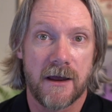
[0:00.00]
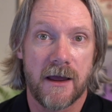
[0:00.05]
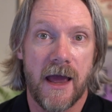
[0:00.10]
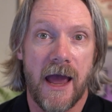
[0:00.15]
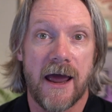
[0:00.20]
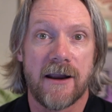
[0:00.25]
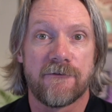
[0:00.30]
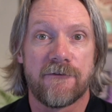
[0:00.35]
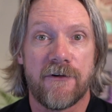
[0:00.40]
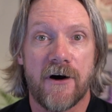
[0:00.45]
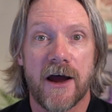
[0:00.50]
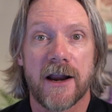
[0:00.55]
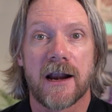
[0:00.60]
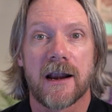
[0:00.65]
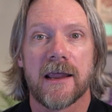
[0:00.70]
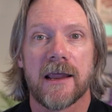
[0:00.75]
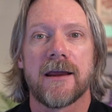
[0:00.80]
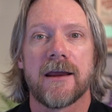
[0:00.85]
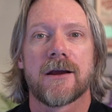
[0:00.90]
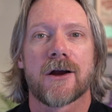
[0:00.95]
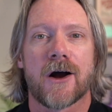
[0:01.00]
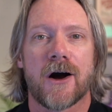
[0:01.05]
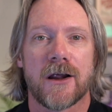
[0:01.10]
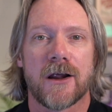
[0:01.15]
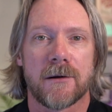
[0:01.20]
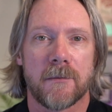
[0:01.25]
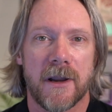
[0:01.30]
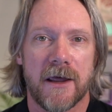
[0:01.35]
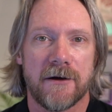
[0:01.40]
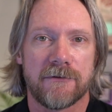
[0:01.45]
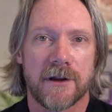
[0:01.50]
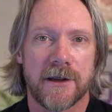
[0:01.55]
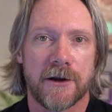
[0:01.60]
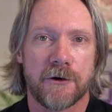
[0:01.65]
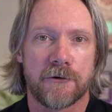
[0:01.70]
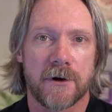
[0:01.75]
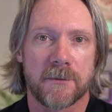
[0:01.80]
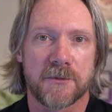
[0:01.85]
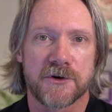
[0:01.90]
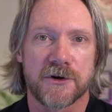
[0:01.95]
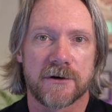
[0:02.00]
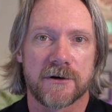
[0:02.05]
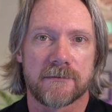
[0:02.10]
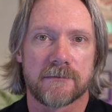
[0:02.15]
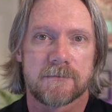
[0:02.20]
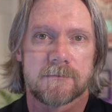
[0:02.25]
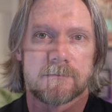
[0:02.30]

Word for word: and finally, column level encryption.